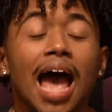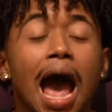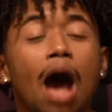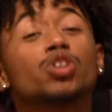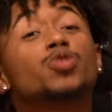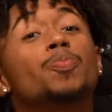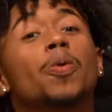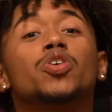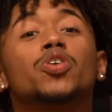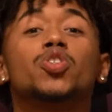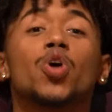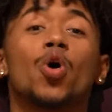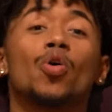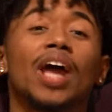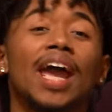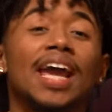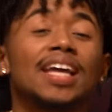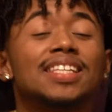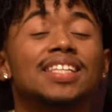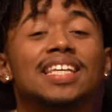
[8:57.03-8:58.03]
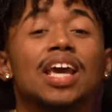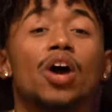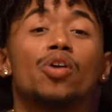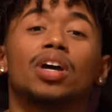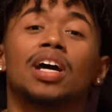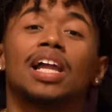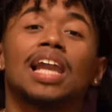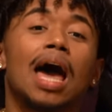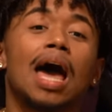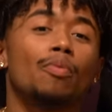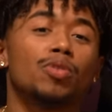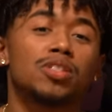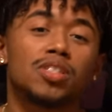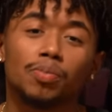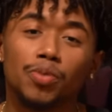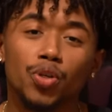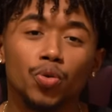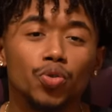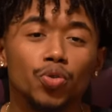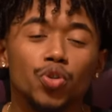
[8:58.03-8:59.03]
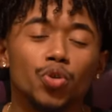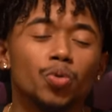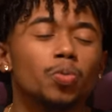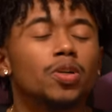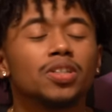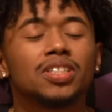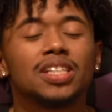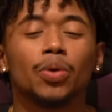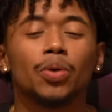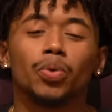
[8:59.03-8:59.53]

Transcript: I was supposed to go to ATL to collab with some YouTubers.